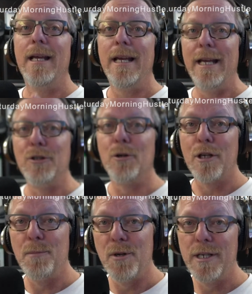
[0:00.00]
in your
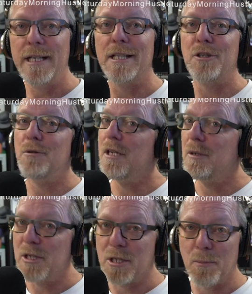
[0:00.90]
community that you need
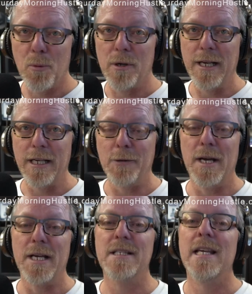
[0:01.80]
to be supporting
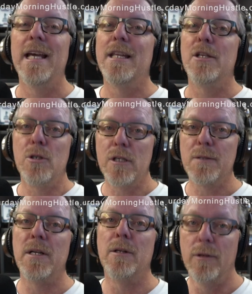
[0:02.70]
anyways, that you can
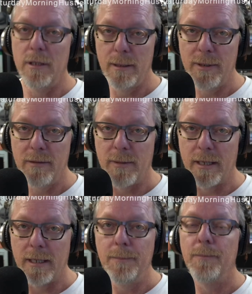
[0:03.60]
spend a little bit of
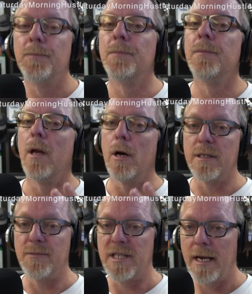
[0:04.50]
money on
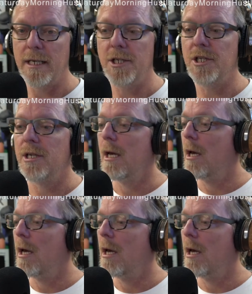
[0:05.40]
some signage,